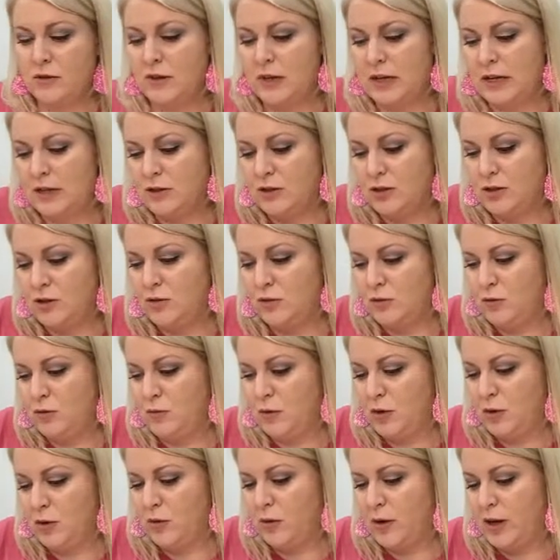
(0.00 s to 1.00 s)
Do you
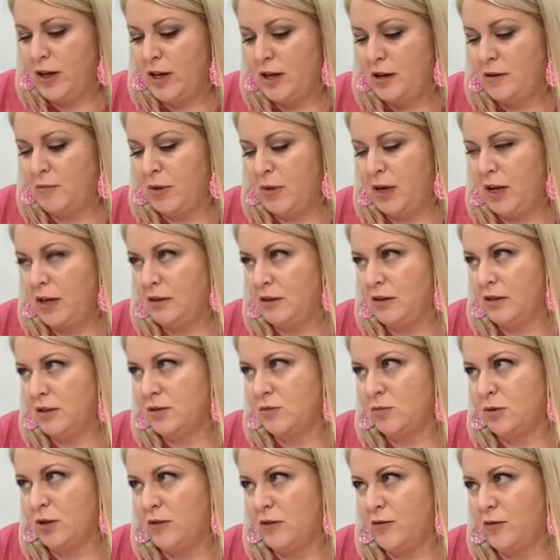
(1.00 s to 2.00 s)
go ahead and paint
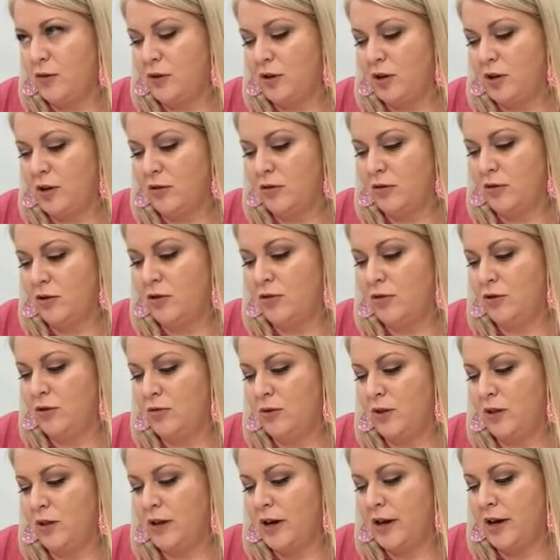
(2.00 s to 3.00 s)
this whatever color you're
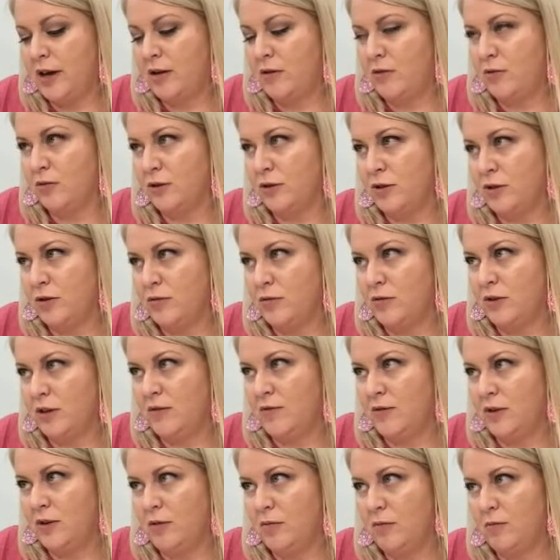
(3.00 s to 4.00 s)
doing that, or do you
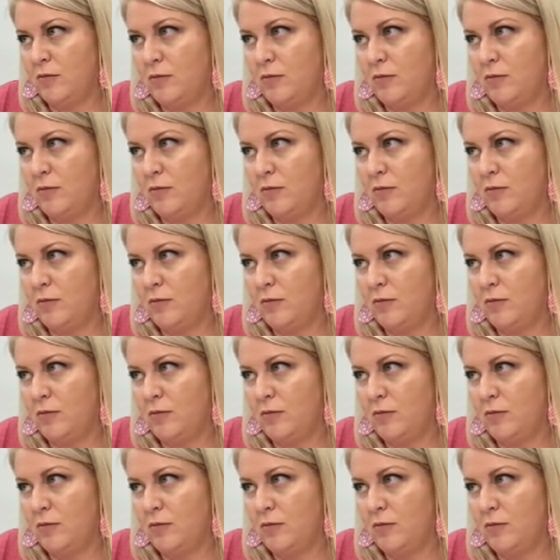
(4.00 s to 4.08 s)
leave it